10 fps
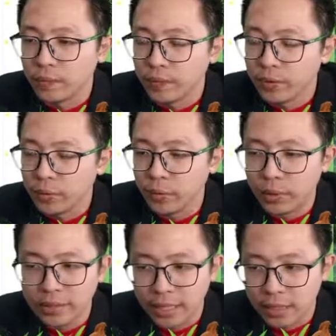we
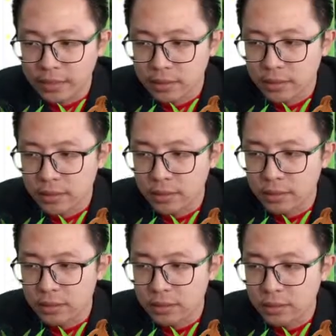want the answer
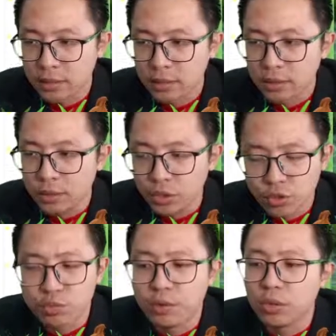in new
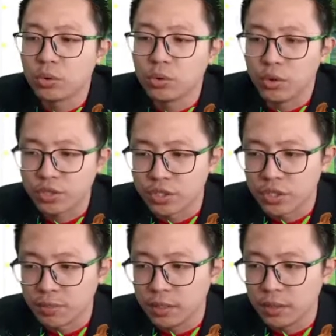speed to original
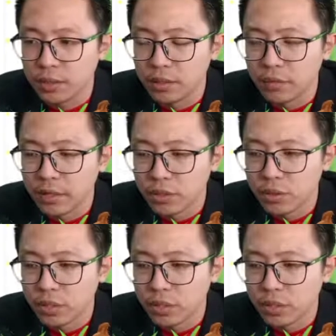speed, the ratio.